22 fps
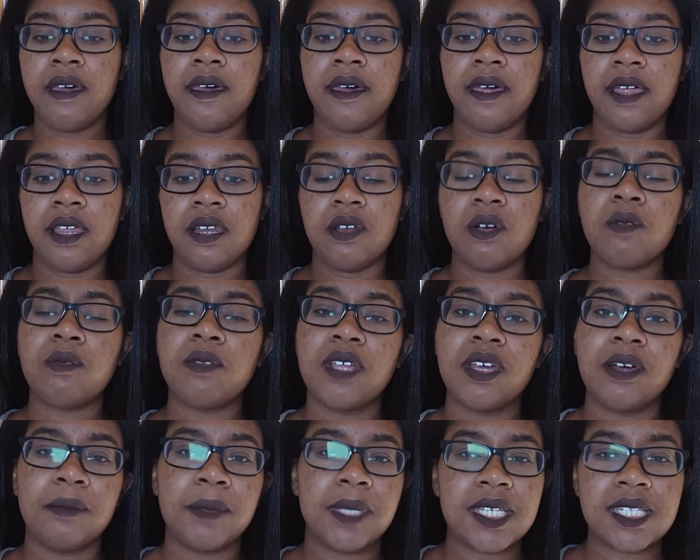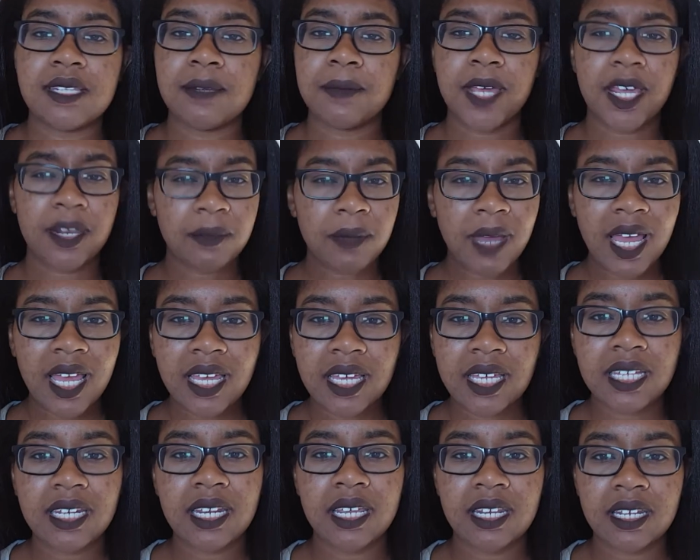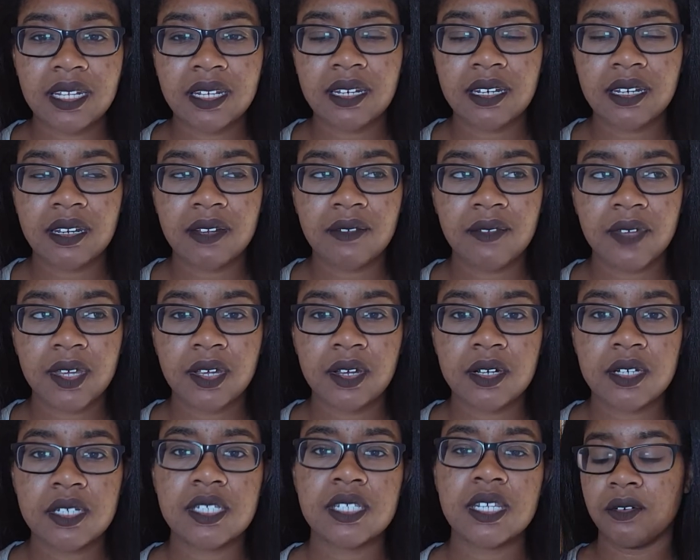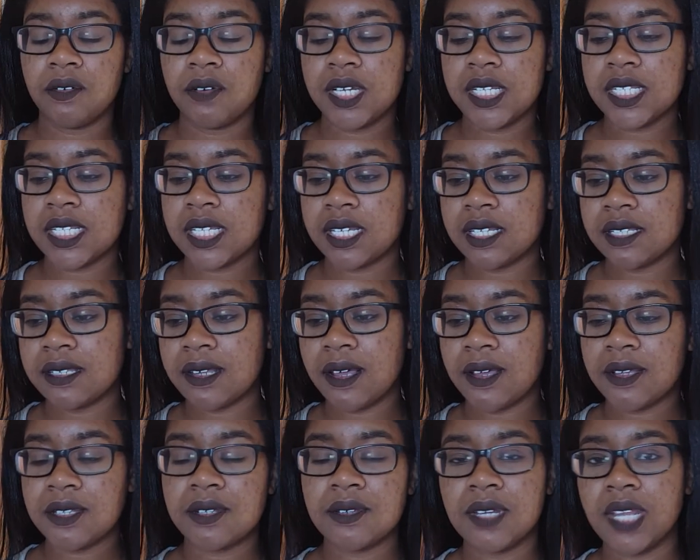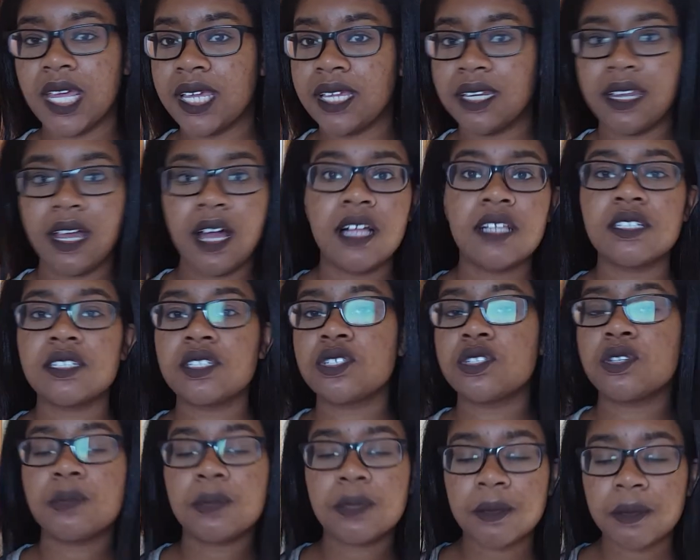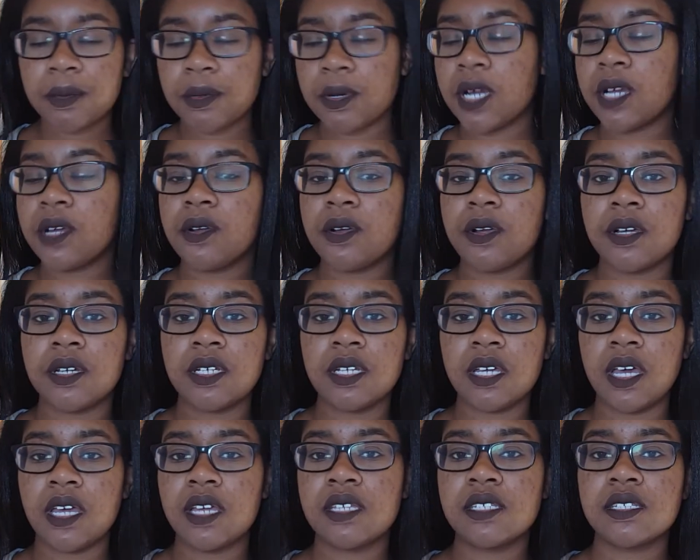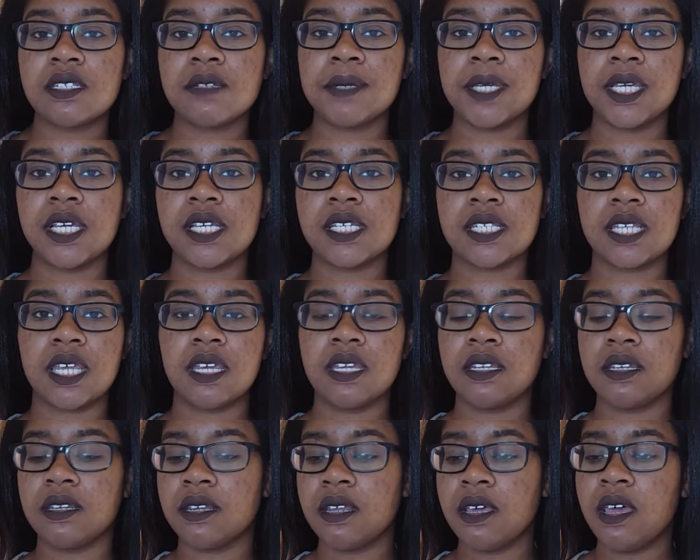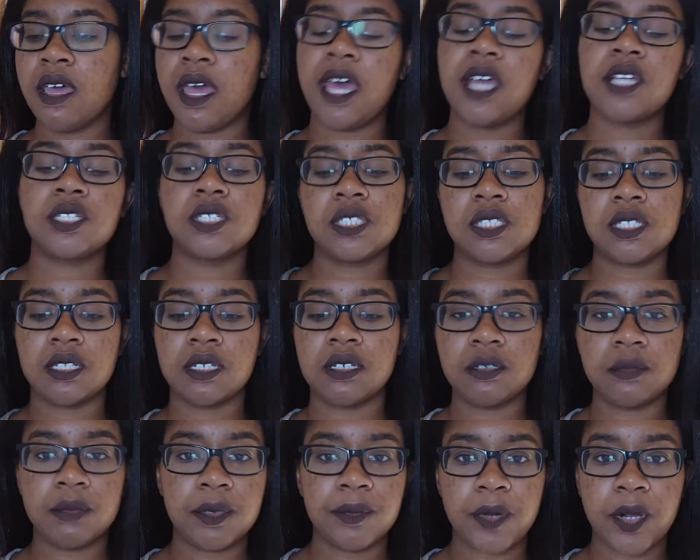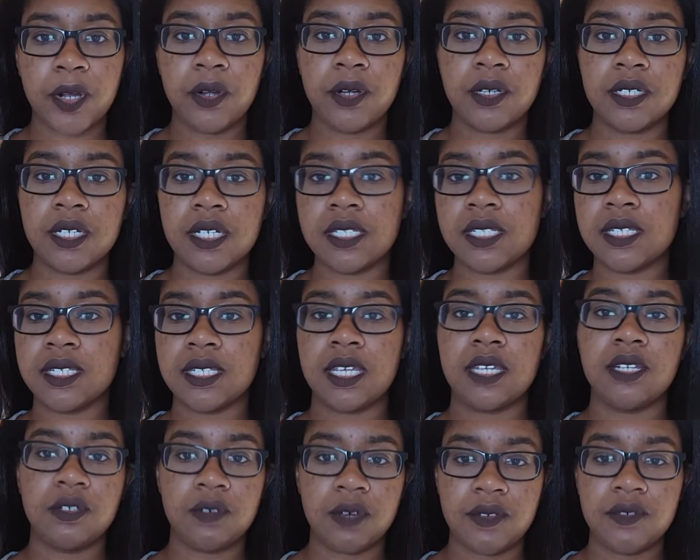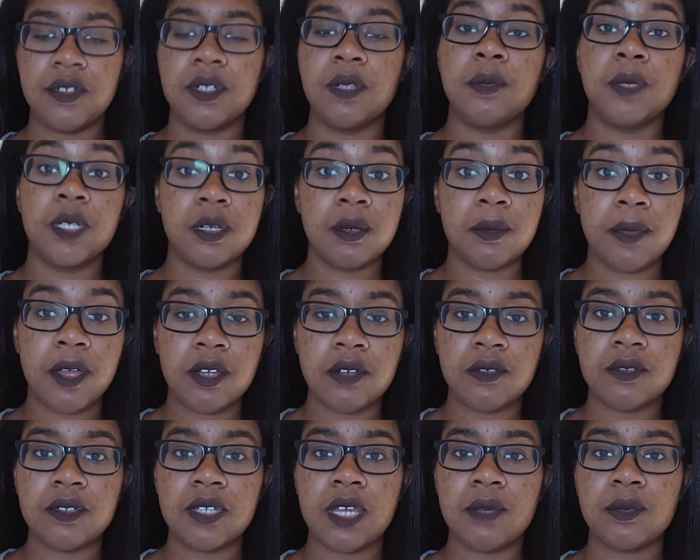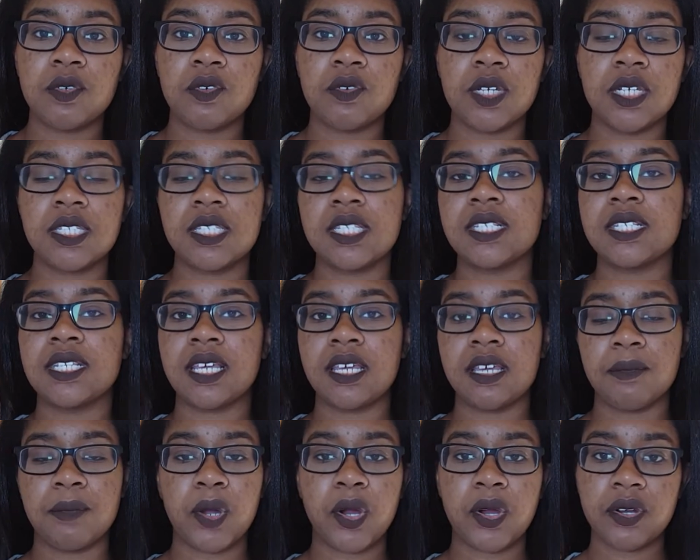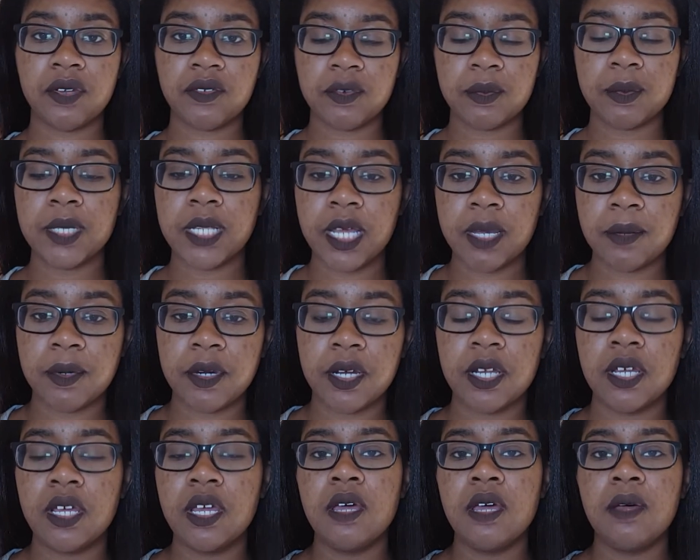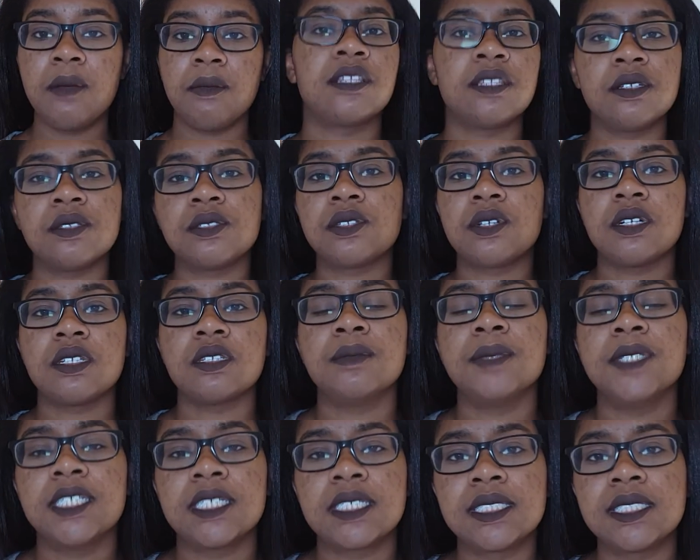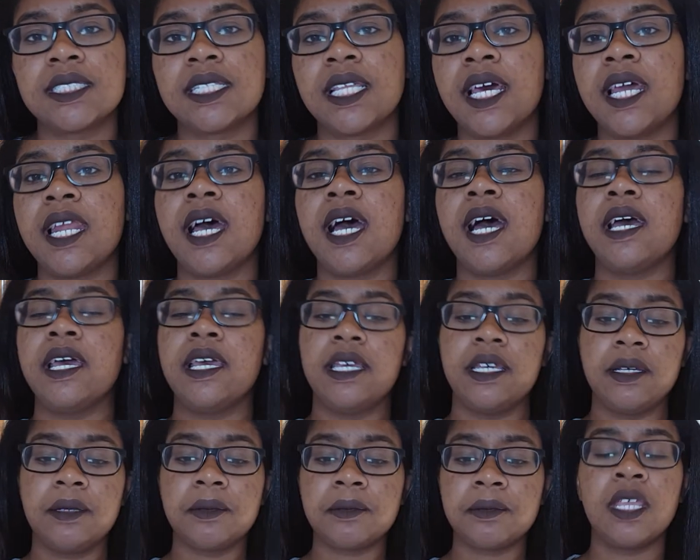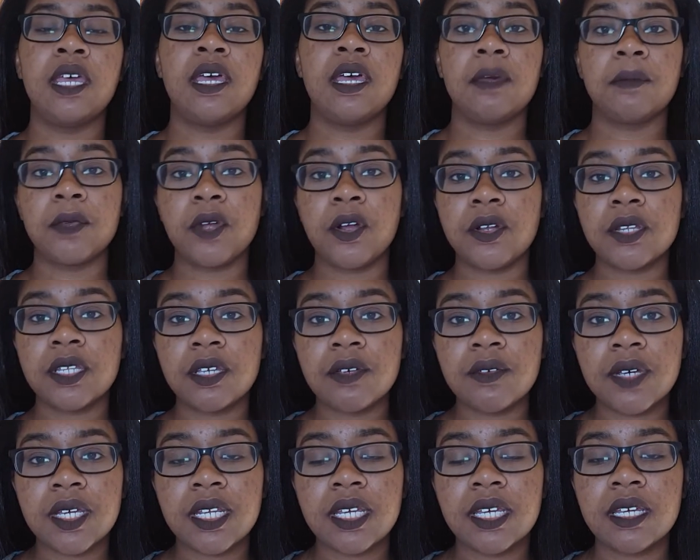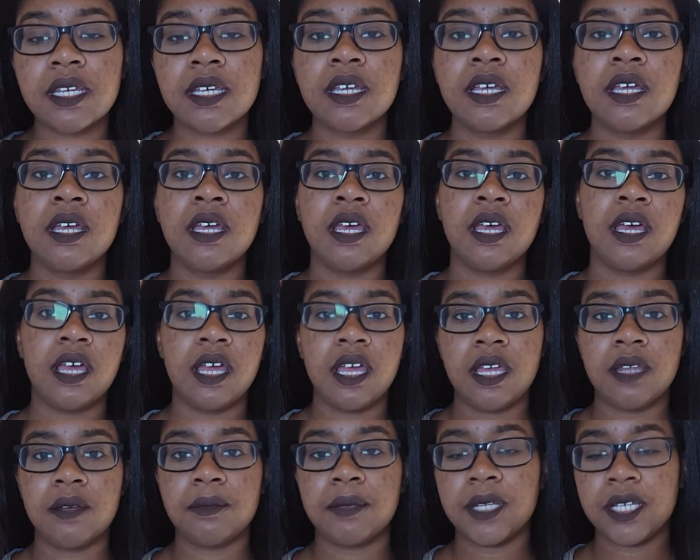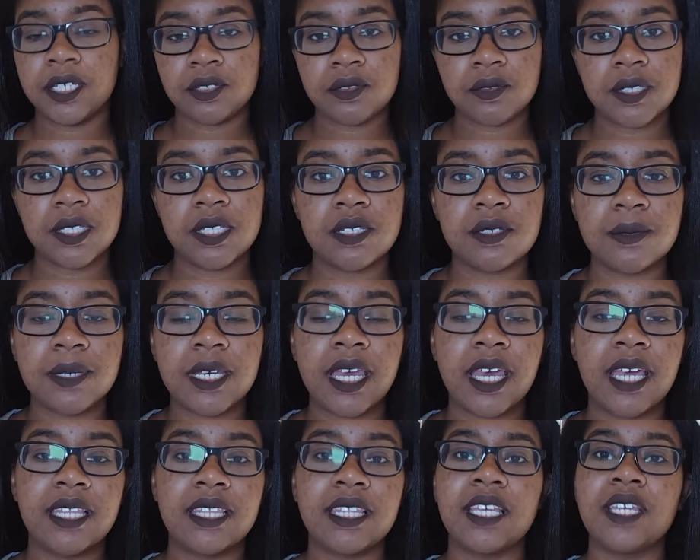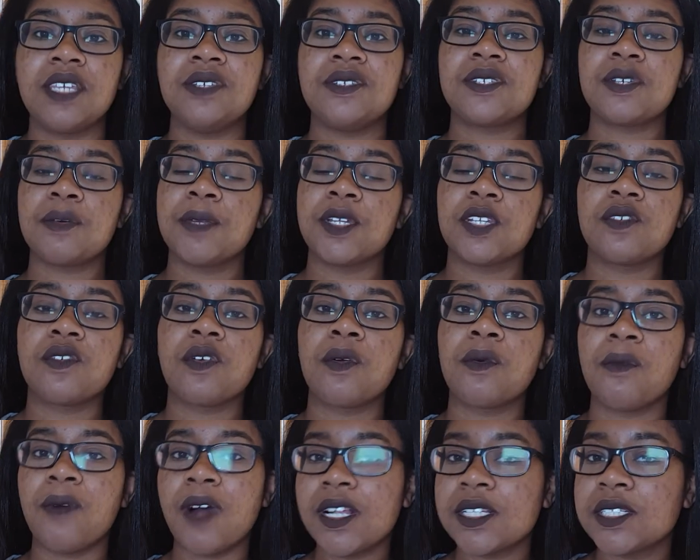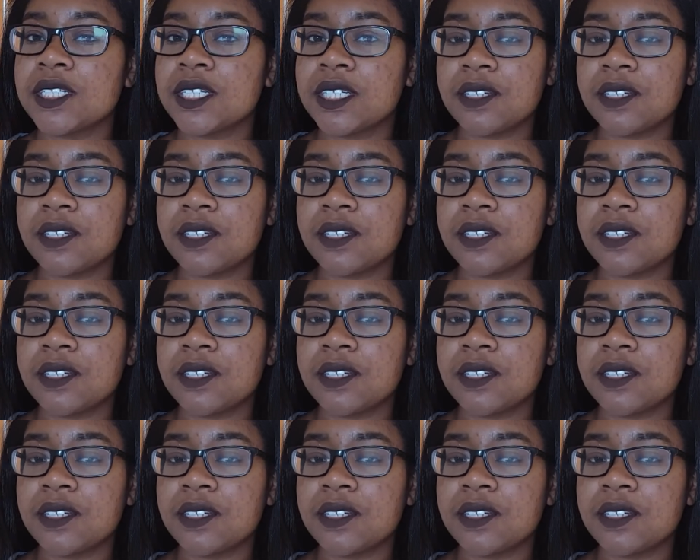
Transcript: And hopefully I'll make some headway in Hidden Figures. Graceling is also like not super prioritized because I can, actually it's a little bit prioritized because I do have a limited amount of time to read it since I borrowed it from the library. Those are all the books that I am currently reading and plan to read this weekend. Thank you so much for watching.